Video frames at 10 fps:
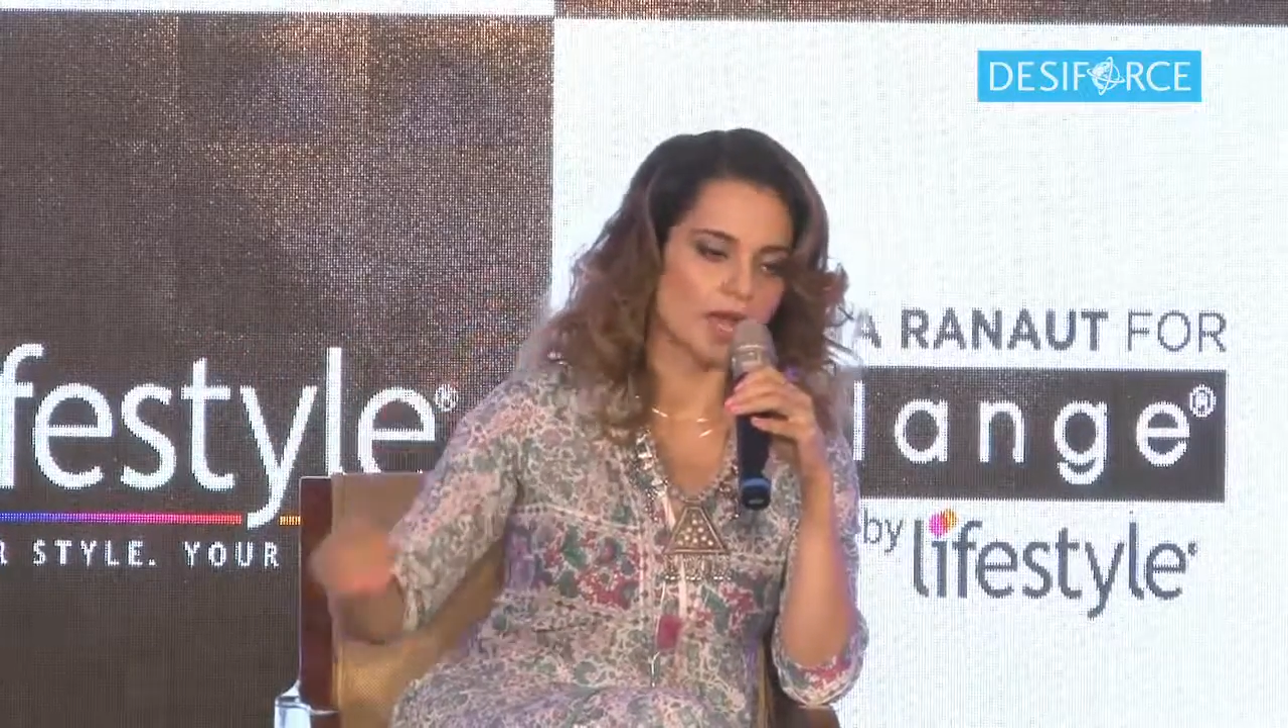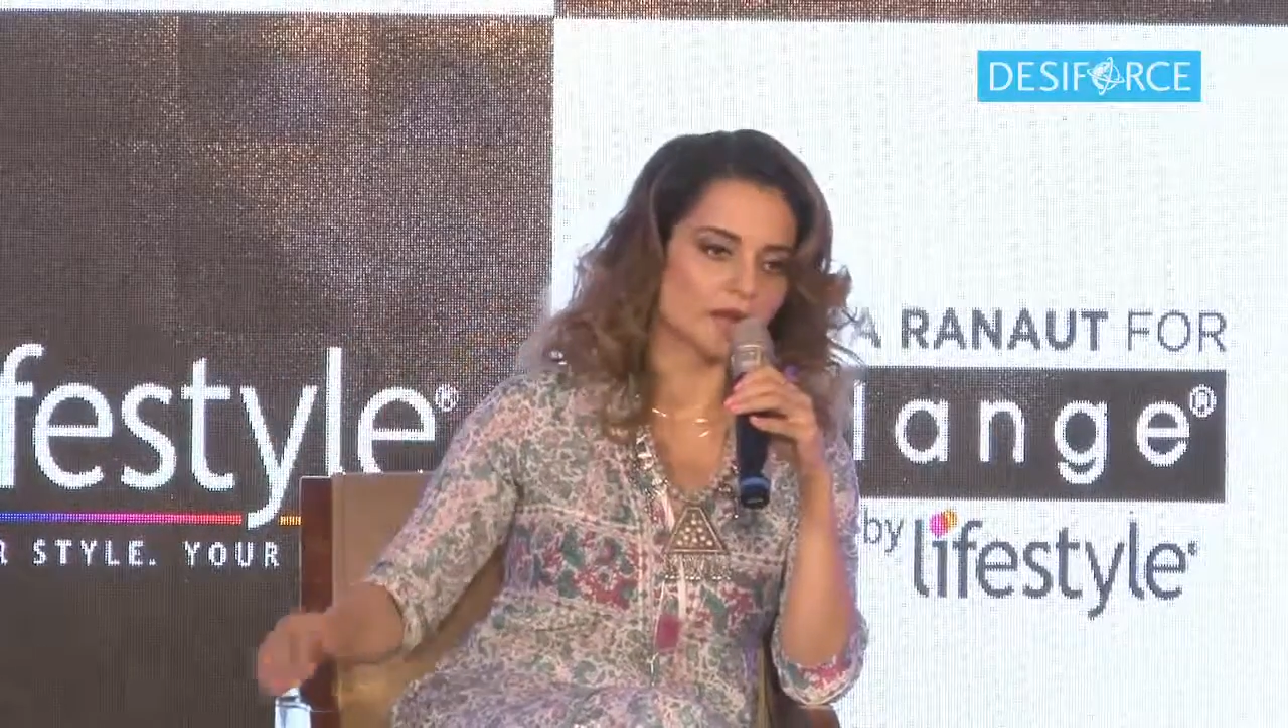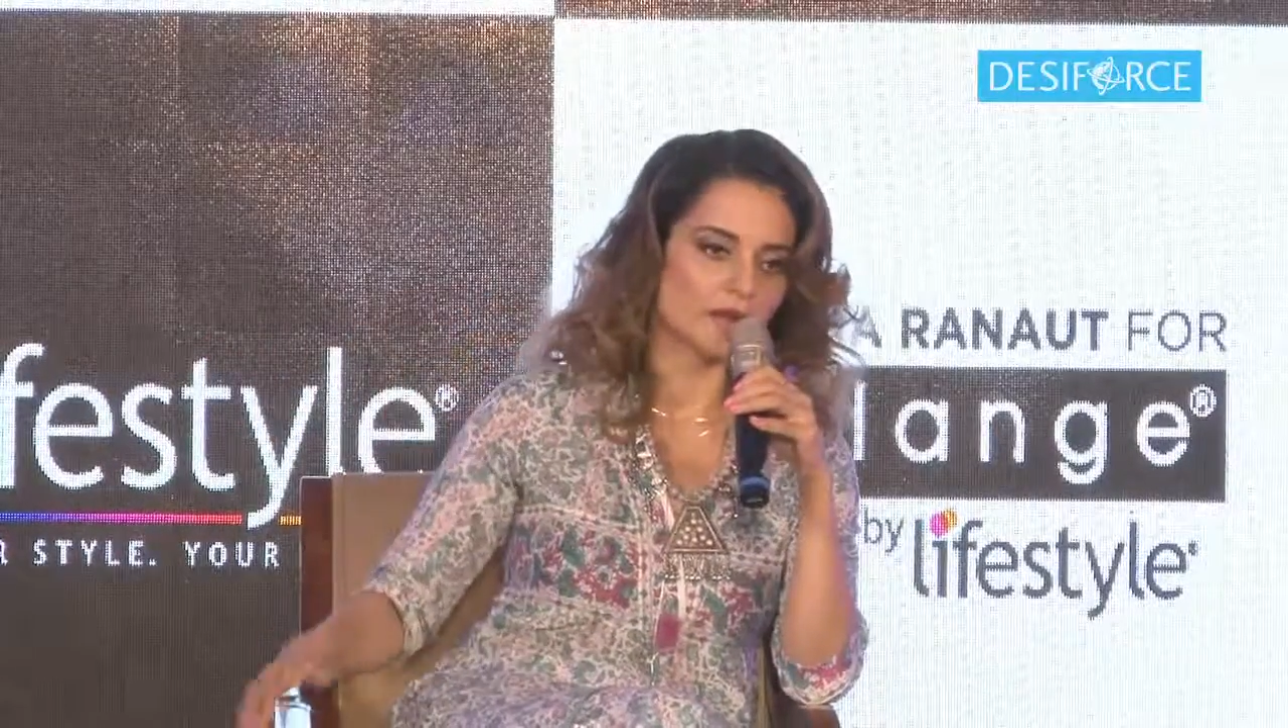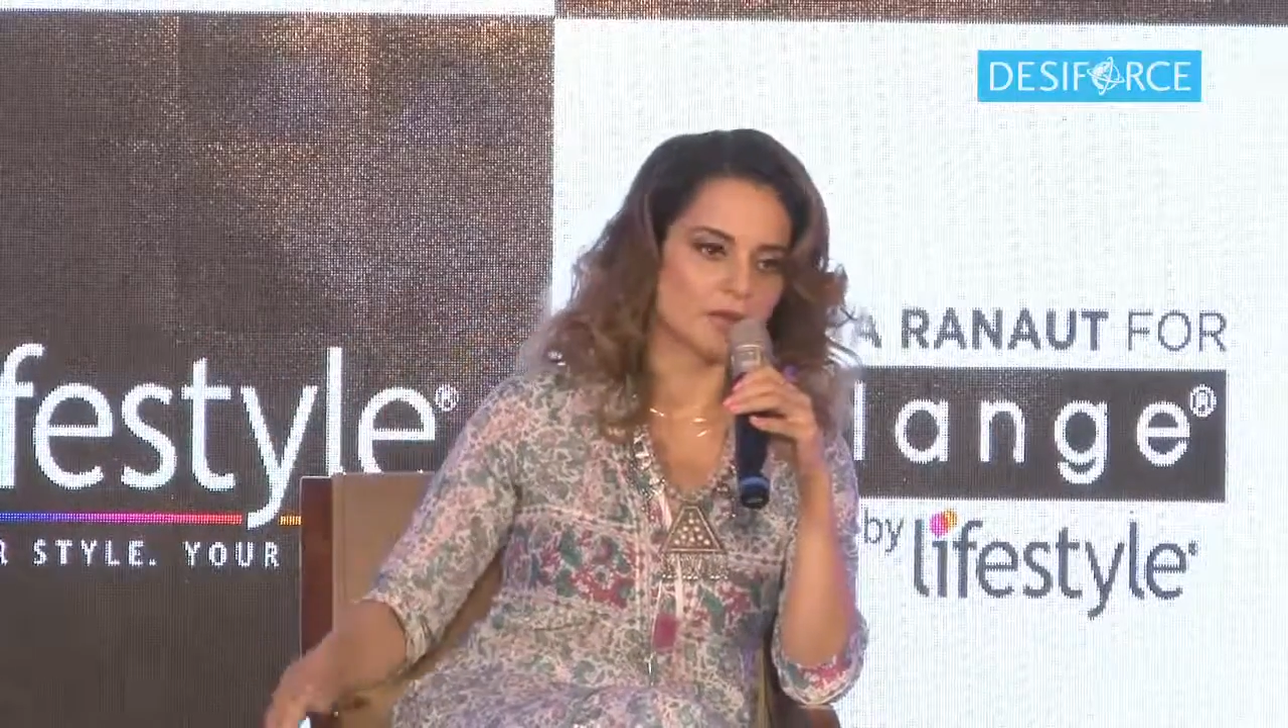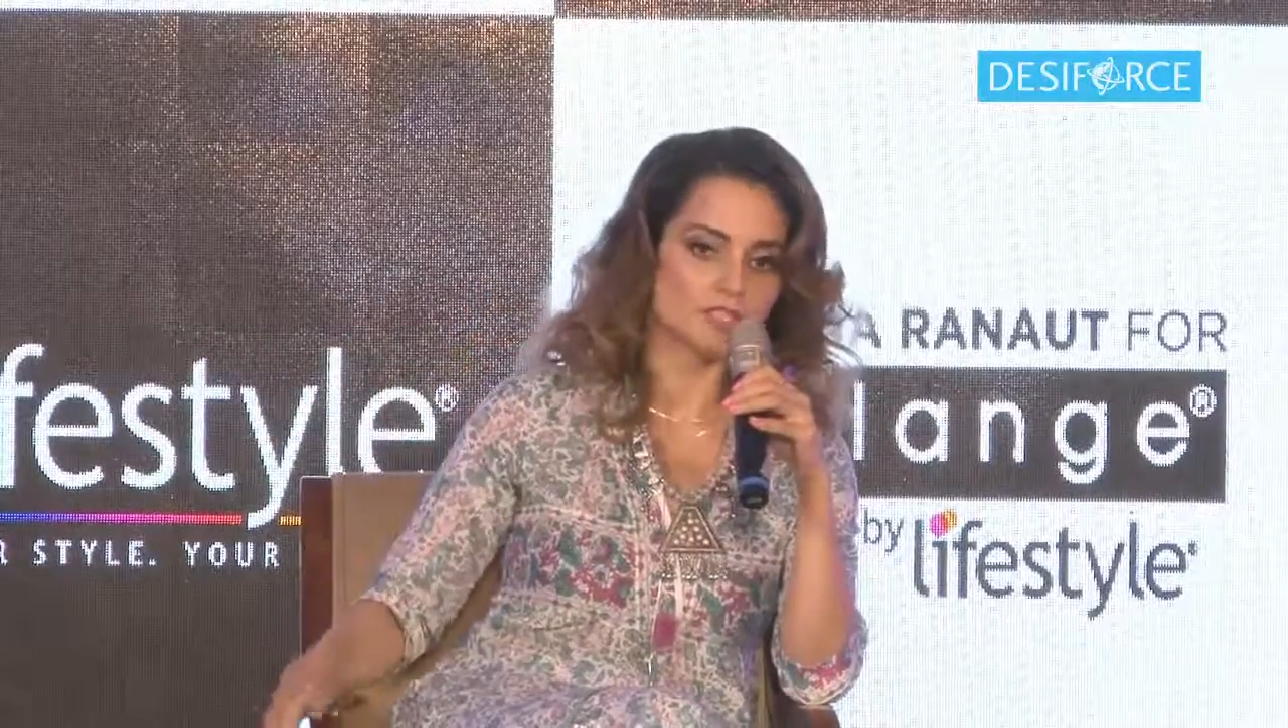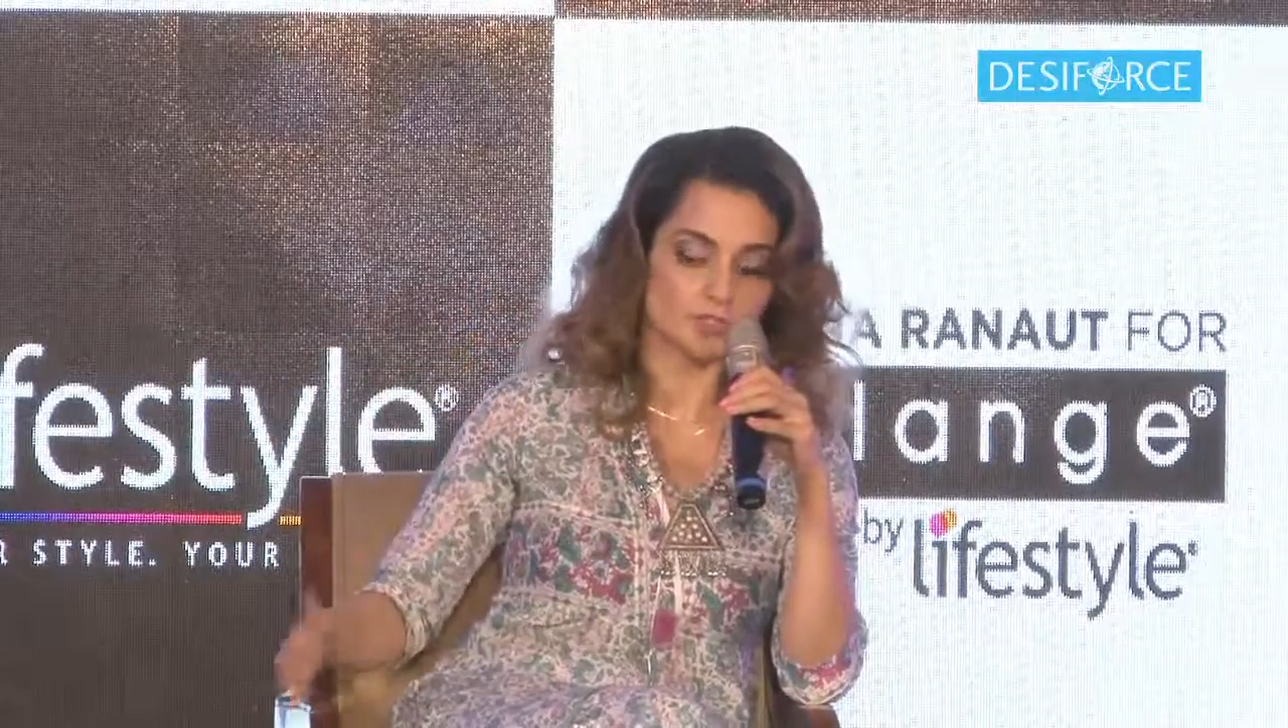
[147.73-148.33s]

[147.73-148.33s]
backgrounds,